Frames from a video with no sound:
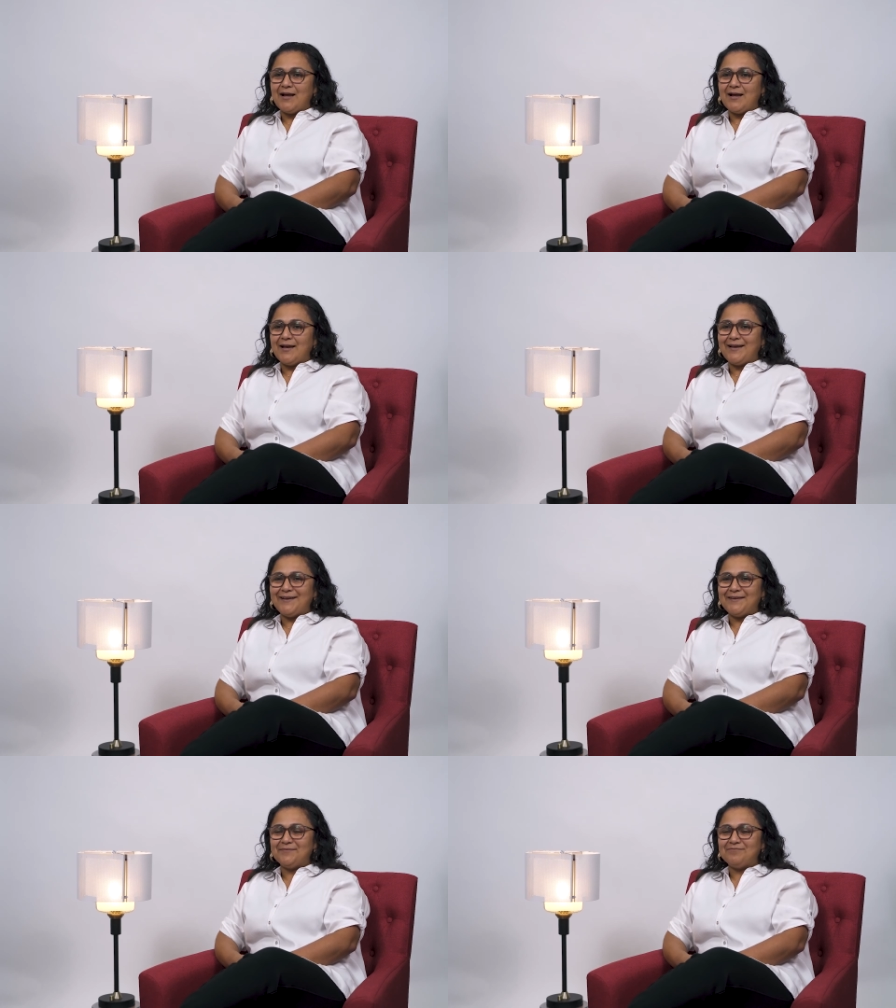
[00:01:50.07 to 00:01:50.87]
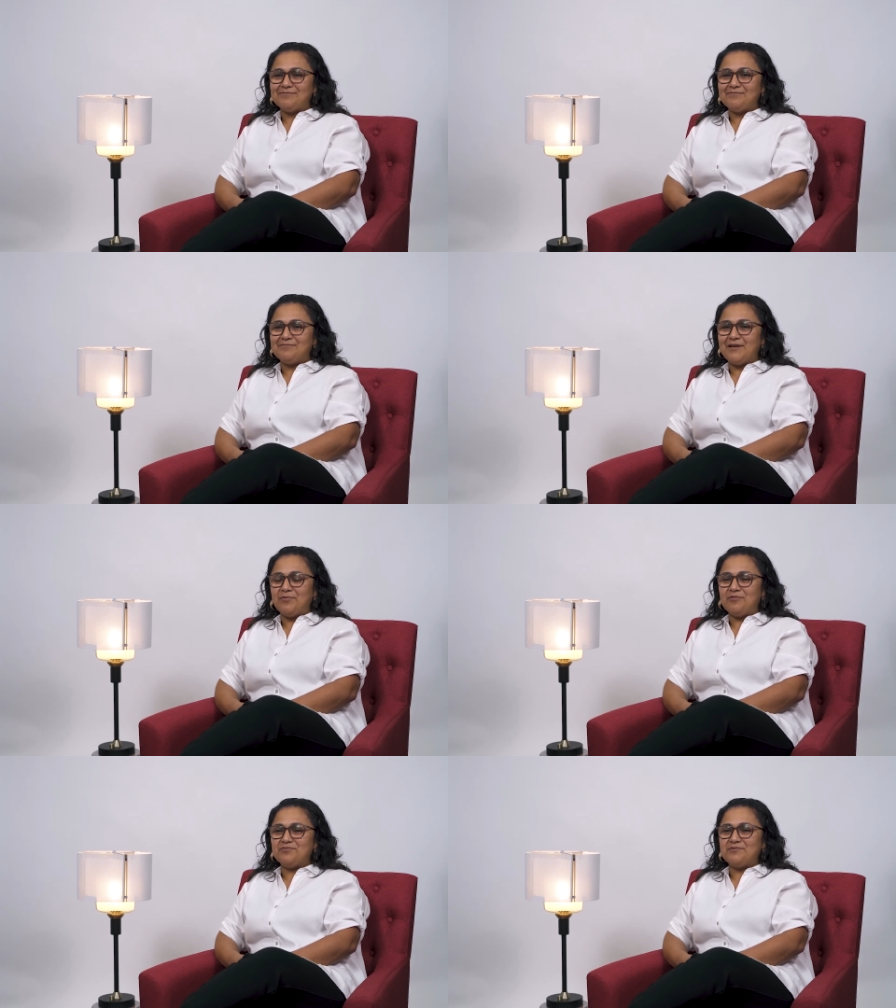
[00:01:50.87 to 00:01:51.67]
I
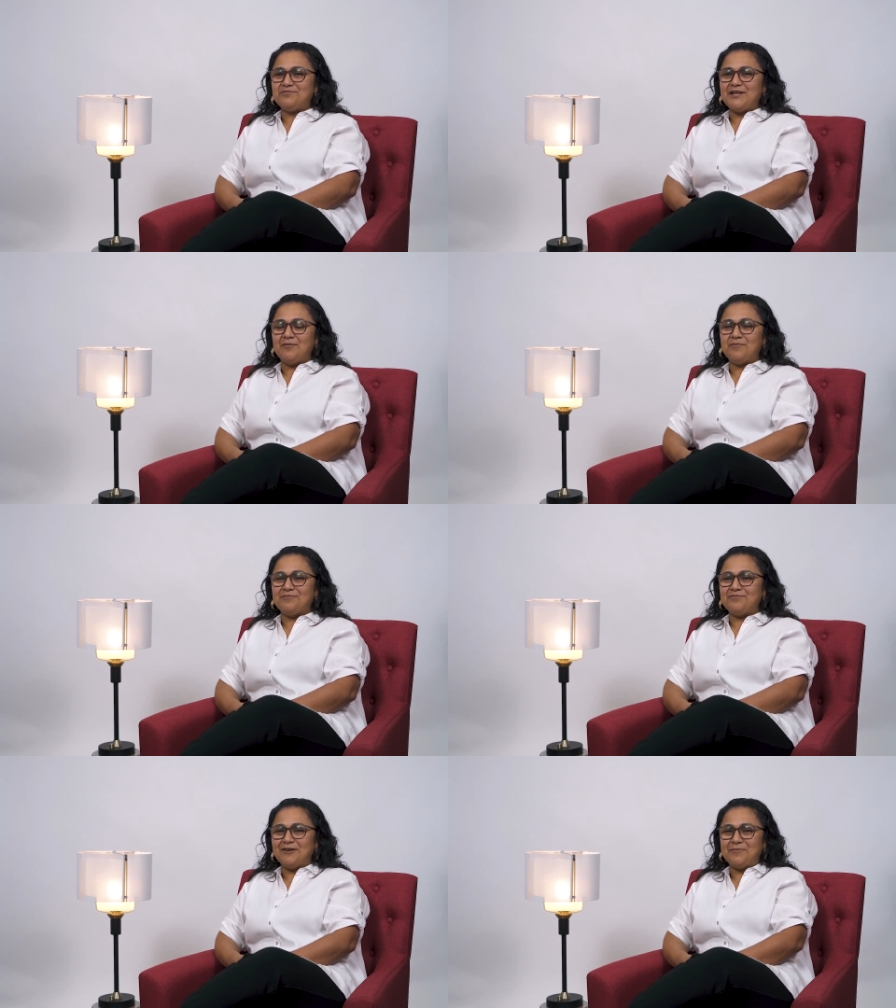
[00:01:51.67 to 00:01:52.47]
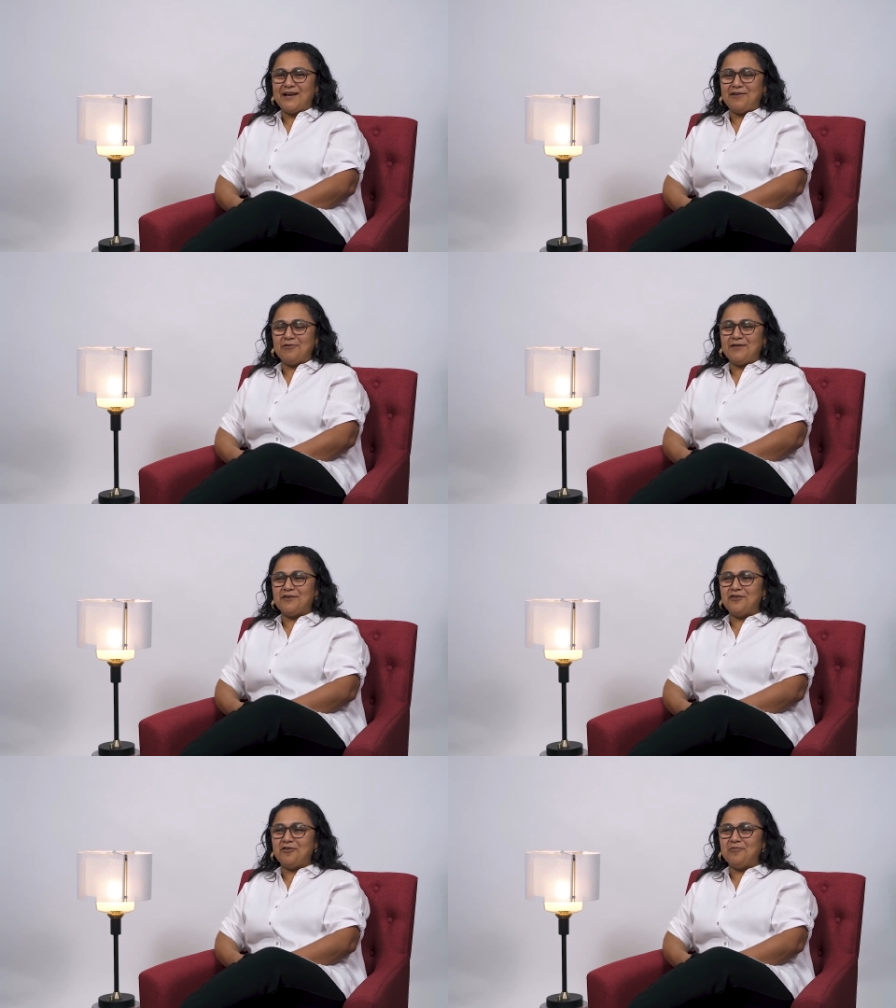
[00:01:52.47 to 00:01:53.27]
people tell tell me I don't
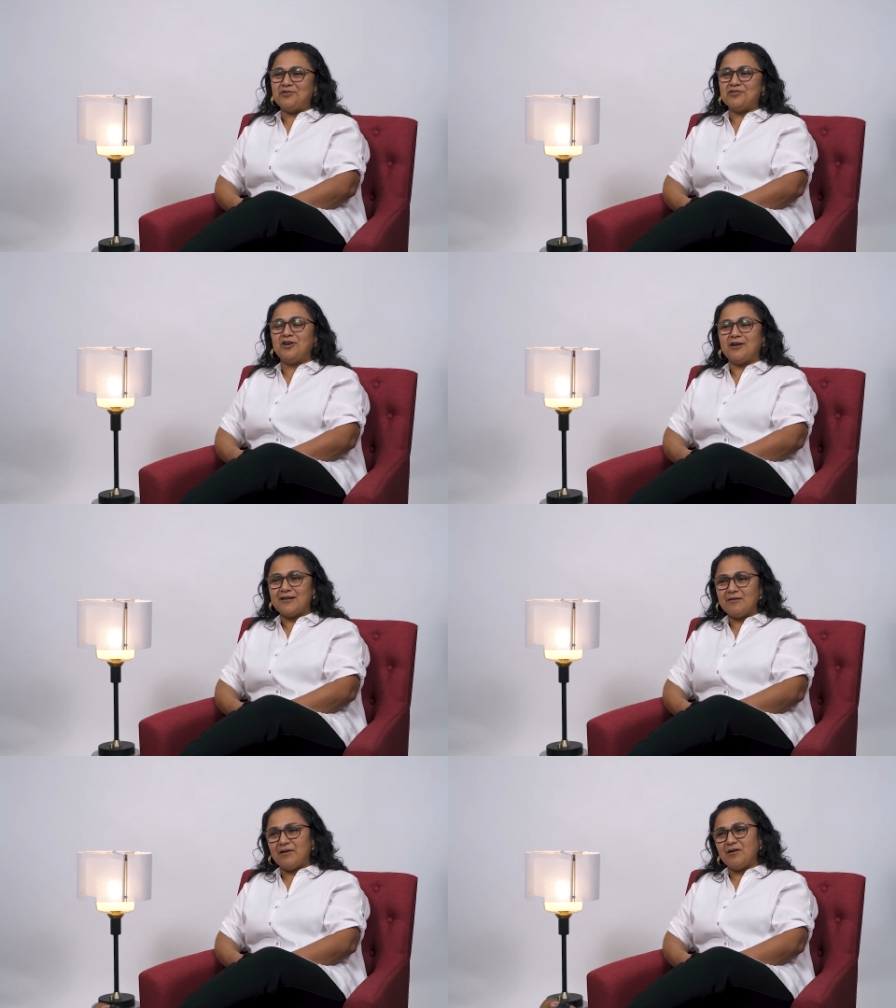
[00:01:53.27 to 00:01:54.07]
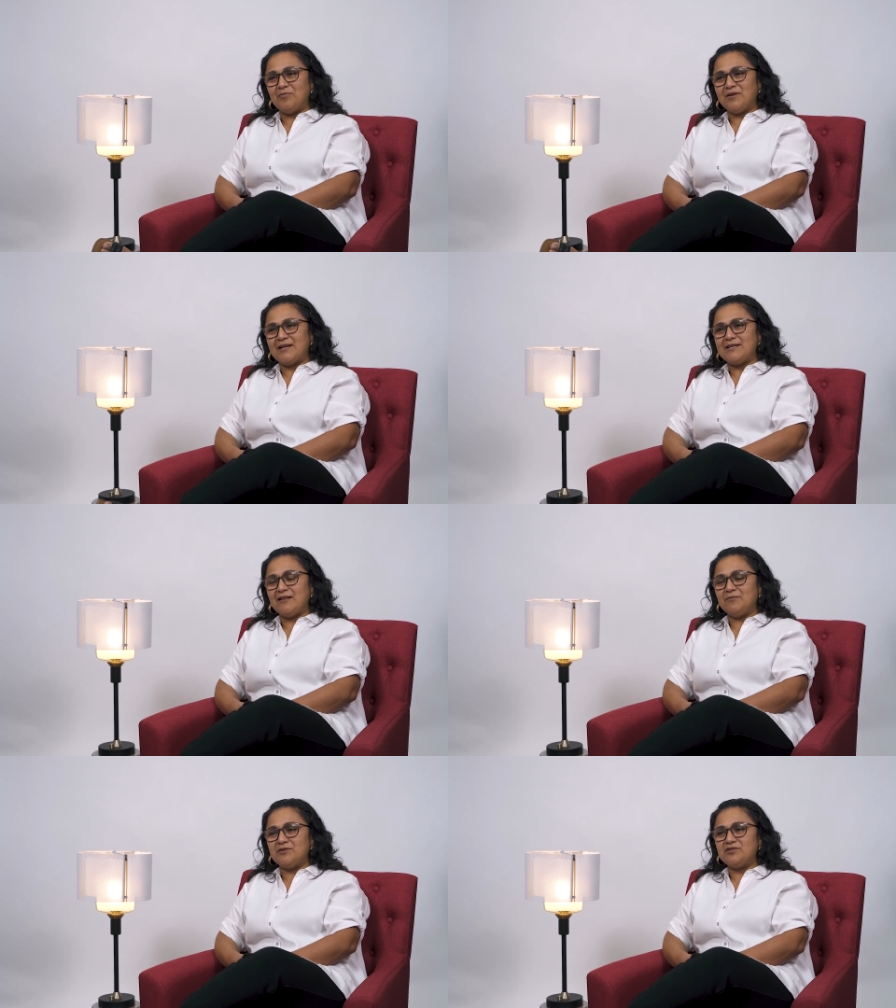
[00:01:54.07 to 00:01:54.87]
even know what you're talking about when I
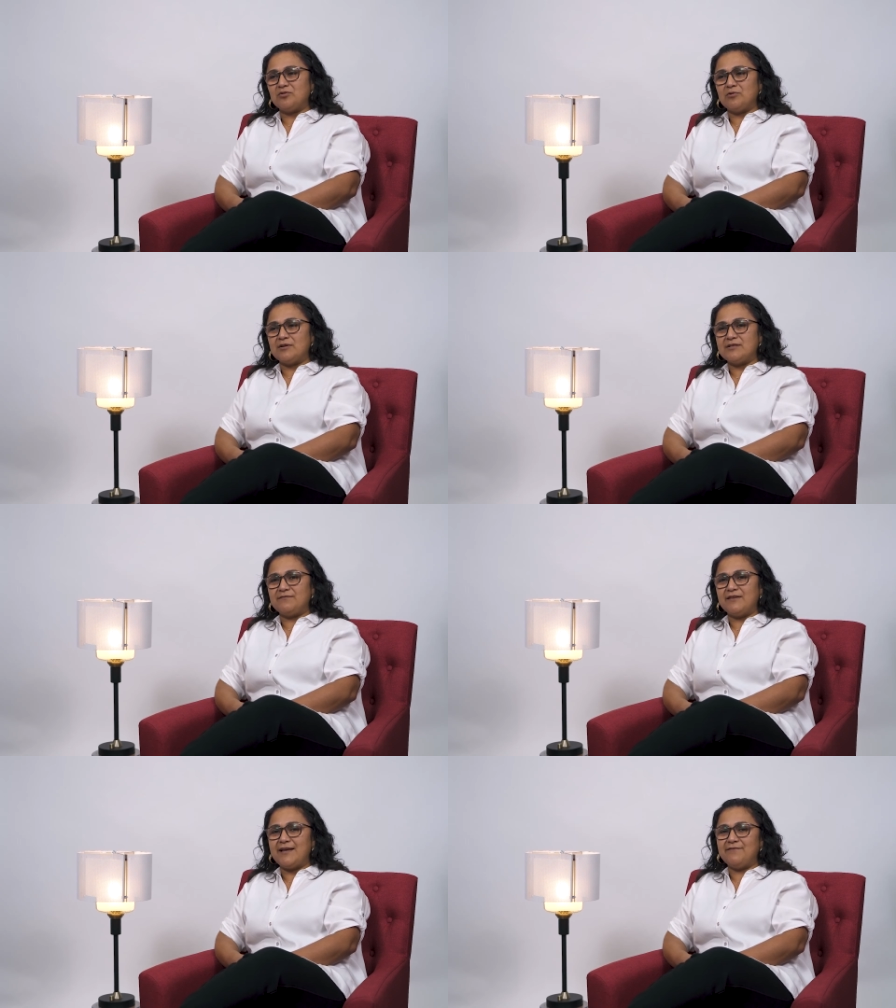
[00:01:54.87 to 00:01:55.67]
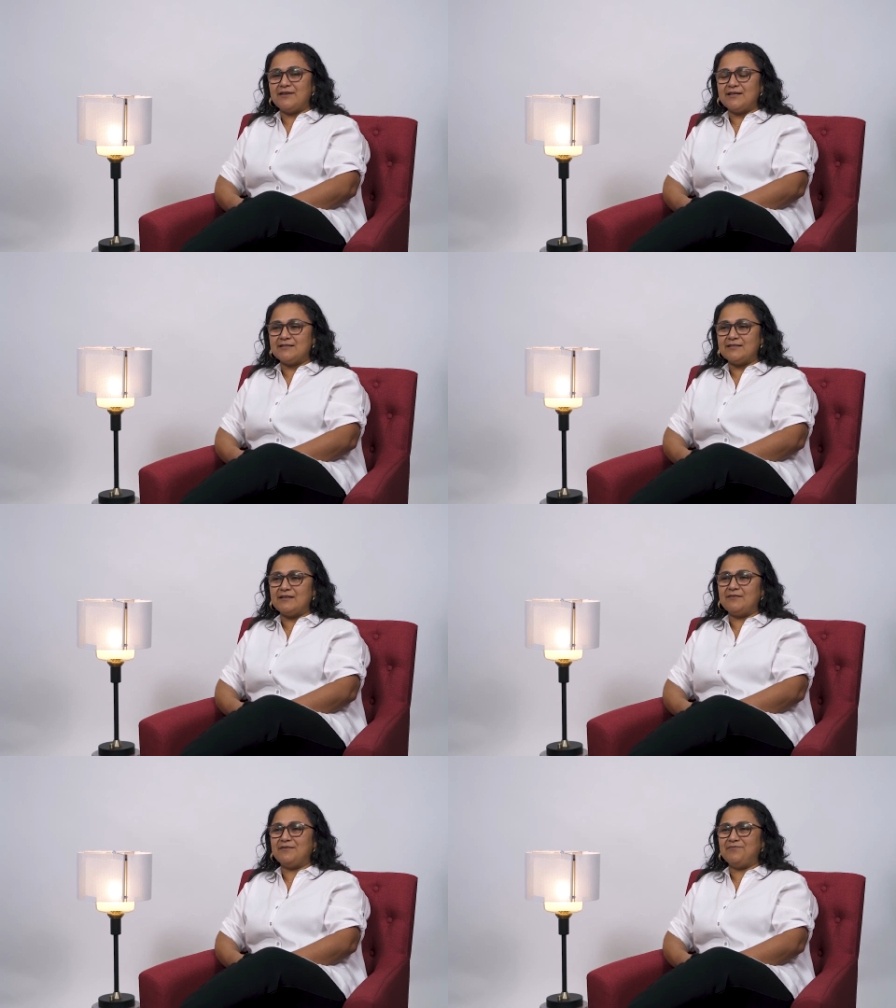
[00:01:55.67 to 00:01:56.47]
tell them the stories of the heaviness and
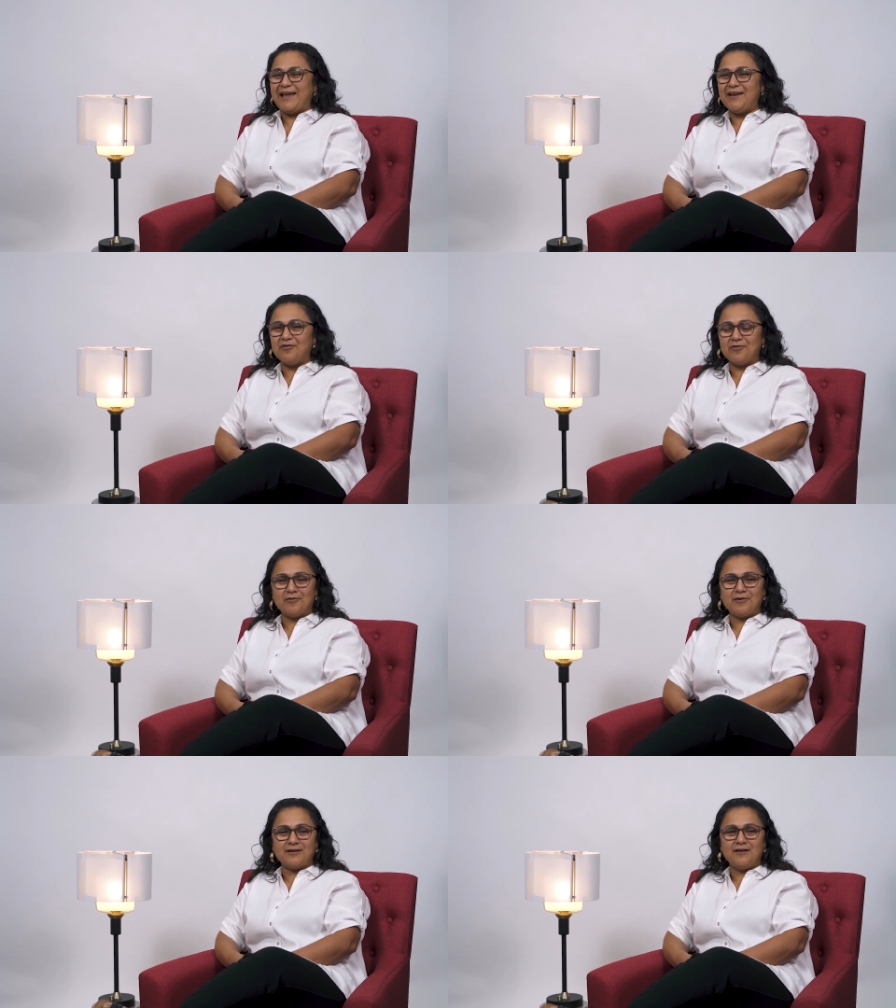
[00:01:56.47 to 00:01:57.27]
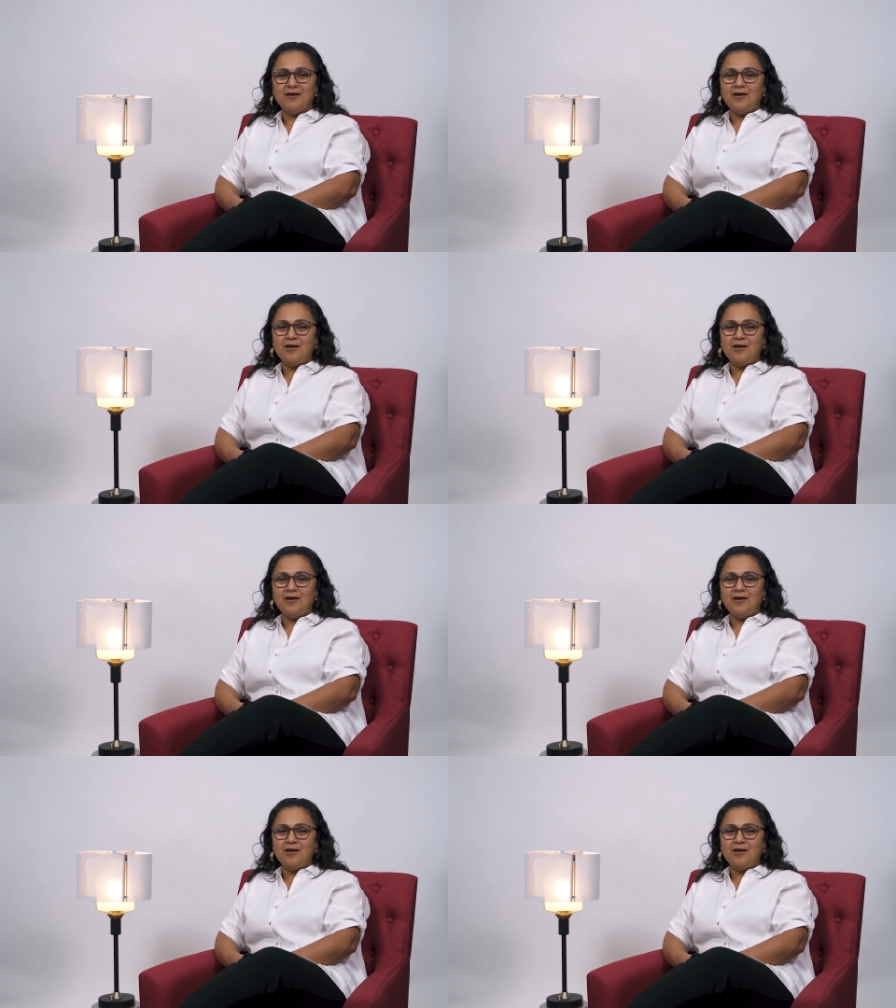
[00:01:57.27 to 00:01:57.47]
the anger and